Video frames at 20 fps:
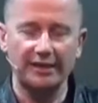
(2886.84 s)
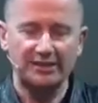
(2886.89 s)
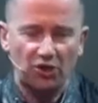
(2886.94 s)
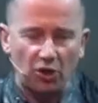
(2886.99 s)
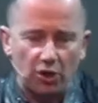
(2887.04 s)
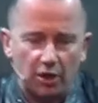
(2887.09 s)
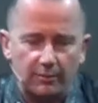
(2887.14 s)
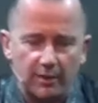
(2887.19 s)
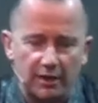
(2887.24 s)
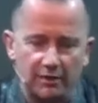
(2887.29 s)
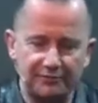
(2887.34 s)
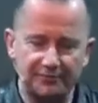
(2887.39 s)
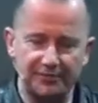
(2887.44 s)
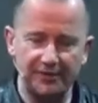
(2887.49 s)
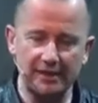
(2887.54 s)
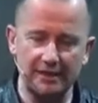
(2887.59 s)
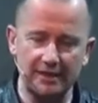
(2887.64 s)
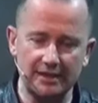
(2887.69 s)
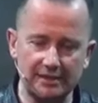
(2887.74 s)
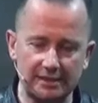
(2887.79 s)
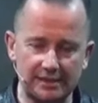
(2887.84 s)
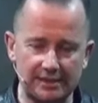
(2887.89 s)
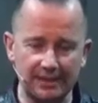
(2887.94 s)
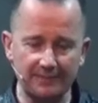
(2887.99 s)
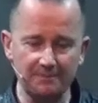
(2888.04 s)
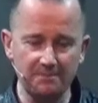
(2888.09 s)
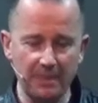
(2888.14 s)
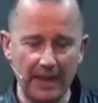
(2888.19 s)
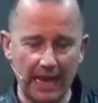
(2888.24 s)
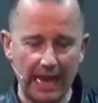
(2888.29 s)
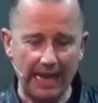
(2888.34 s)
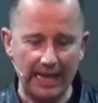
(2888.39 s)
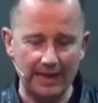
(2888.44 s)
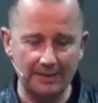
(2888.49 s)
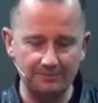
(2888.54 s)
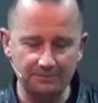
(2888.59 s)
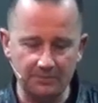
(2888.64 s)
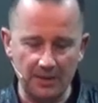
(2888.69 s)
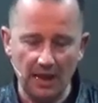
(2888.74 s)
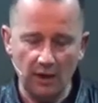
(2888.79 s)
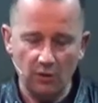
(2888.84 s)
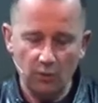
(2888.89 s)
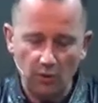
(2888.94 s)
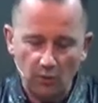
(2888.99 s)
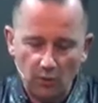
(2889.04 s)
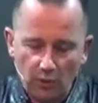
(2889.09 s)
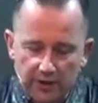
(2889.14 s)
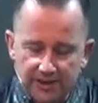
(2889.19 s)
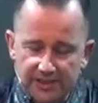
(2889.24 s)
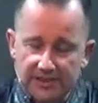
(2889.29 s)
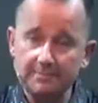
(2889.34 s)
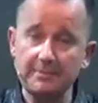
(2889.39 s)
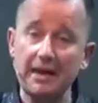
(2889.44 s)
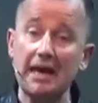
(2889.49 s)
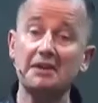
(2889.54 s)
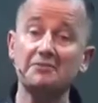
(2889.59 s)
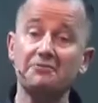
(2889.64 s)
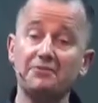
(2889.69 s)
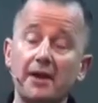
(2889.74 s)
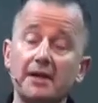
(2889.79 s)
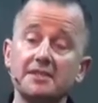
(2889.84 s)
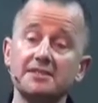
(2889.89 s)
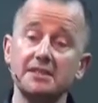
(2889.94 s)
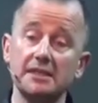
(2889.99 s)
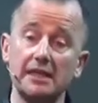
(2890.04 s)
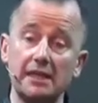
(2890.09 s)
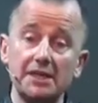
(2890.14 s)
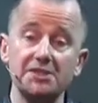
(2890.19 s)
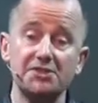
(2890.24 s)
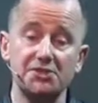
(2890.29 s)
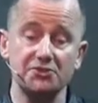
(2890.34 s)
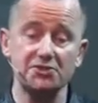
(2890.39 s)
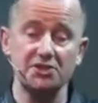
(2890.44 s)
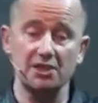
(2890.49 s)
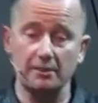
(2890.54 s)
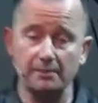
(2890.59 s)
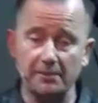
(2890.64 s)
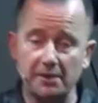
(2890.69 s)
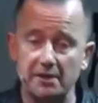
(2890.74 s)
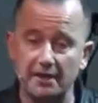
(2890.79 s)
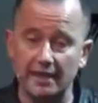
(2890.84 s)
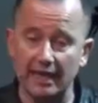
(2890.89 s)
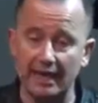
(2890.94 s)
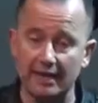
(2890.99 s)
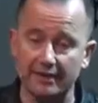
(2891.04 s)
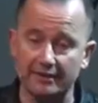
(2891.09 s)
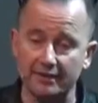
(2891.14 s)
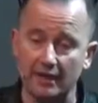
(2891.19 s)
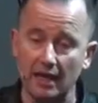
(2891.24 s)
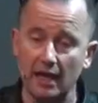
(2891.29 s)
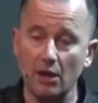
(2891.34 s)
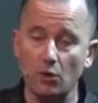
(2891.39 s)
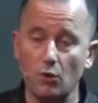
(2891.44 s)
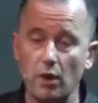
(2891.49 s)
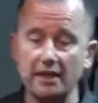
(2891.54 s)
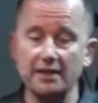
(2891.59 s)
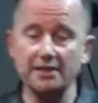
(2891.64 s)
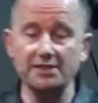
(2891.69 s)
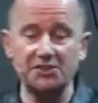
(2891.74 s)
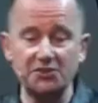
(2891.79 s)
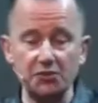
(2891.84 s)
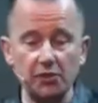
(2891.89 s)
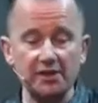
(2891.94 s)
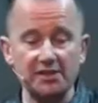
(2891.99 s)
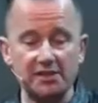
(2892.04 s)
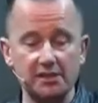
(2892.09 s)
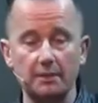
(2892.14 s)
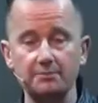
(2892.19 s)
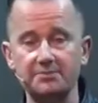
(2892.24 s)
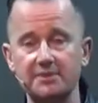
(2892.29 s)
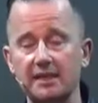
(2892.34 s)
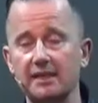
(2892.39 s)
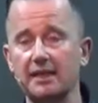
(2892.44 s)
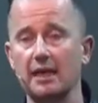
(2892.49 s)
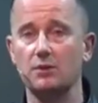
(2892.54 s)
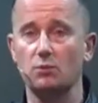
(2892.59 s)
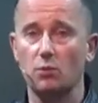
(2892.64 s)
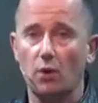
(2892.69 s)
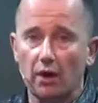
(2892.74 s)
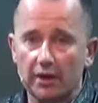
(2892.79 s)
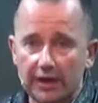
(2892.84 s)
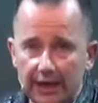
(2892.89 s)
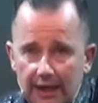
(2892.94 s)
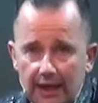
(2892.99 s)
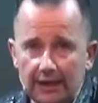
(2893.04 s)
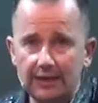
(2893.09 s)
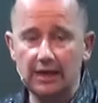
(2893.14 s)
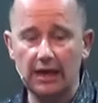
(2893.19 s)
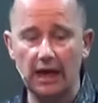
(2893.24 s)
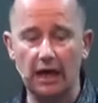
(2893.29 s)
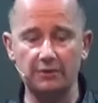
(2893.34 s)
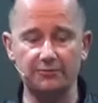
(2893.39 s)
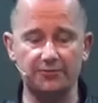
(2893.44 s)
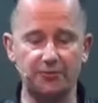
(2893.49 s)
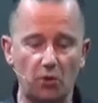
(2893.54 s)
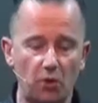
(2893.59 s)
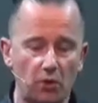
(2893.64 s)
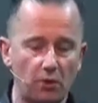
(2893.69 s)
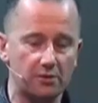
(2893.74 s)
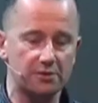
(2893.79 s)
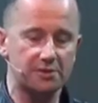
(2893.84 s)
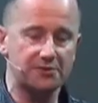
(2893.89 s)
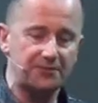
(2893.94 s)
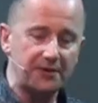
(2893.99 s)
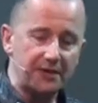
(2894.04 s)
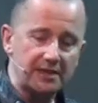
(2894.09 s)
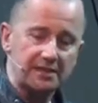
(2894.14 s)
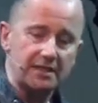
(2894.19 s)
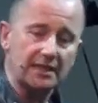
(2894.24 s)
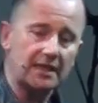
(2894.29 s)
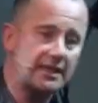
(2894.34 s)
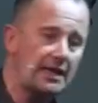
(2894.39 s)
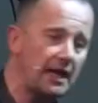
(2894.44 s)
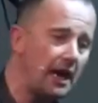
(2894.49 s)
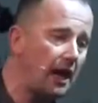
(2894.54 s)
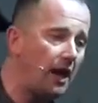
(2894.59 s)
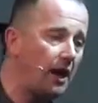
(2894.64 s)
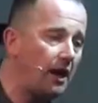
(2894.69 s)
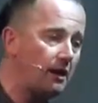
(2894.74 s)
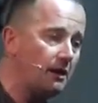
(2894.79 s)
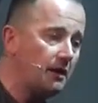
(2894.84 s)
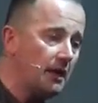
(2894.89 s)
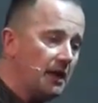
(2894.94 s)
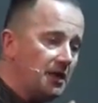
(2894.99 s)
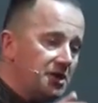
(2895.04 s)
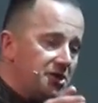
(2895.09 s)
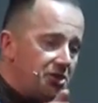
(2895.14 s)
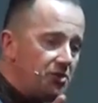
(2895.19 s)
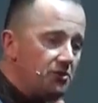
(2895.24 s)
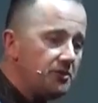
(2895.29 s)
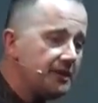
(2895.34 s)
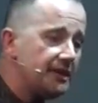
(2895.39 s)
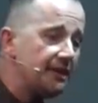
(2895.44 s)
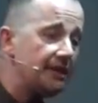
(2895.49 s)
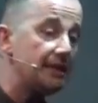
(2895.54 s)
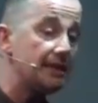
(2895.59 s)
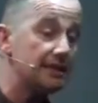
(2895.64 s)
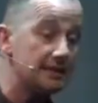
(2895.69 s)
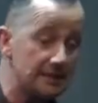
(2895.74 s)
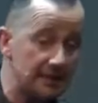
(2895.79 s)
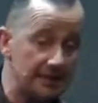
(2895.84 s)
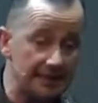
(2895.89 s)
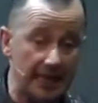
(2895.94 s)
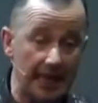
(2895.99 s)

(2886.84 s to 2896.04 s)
talk about her feelings. Um, wh whereas a man finds it easier to communicate while he's doing something like walking on a golf course, fixing a car, shooting an innocent